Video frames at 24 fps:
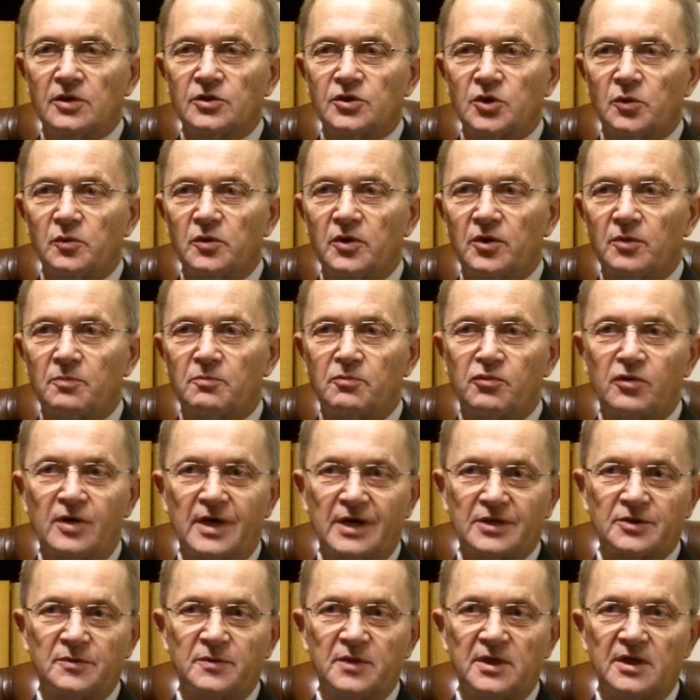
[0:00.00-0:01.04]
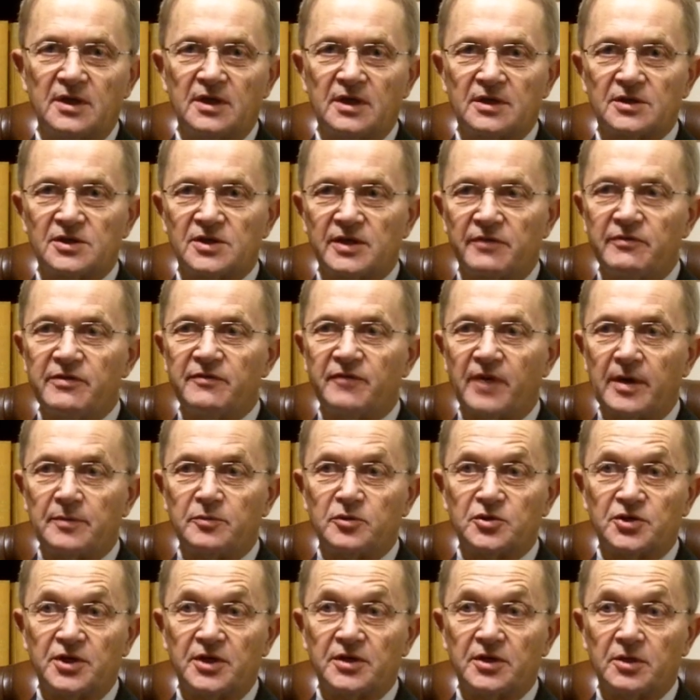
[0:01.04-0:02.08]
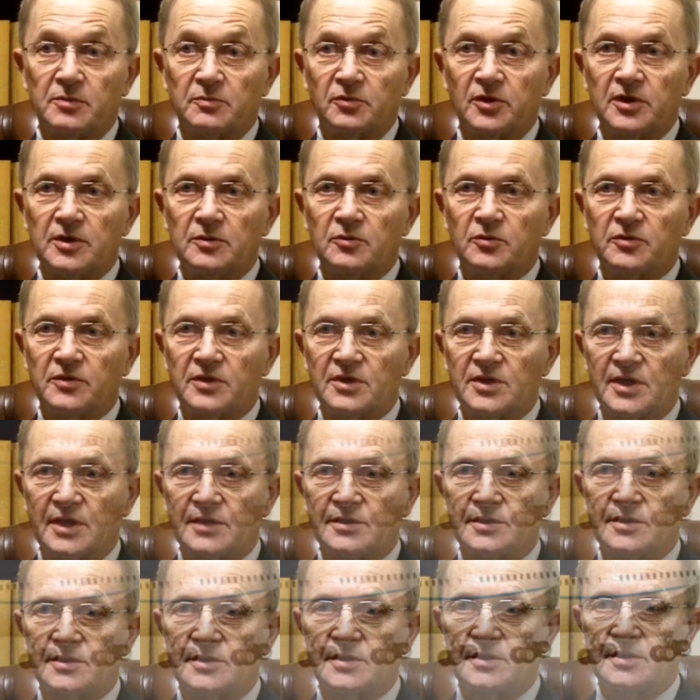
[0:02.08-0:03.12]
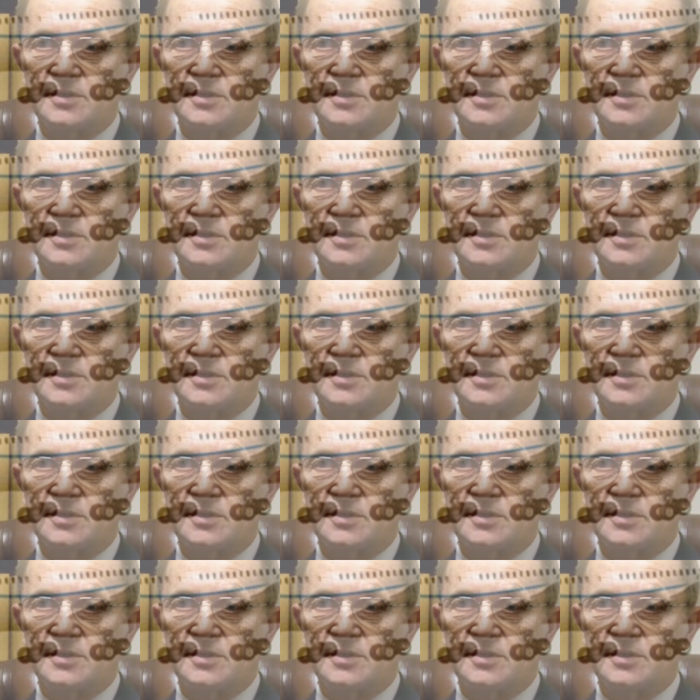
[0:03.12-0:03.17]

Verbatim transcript: So we're approximately 75% uh, complete with the test